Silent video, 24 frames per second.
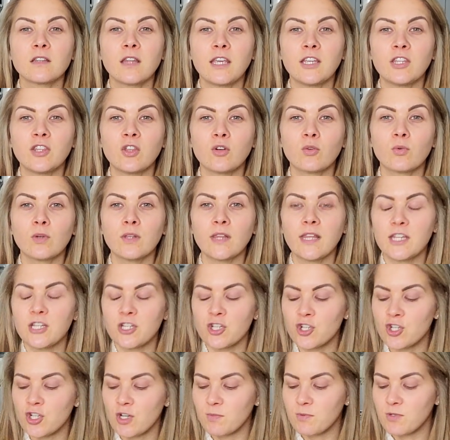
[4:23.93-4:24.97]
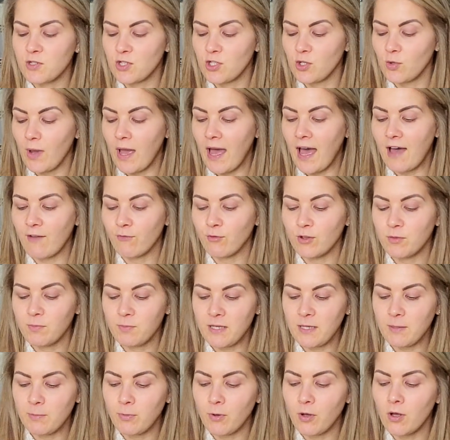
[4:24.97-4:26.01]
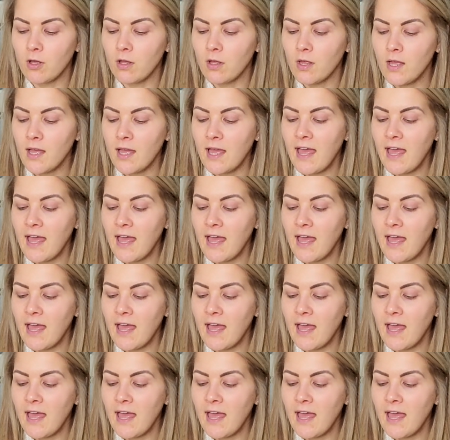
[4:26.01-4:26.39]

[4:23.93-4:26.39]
like the relationships you have with people.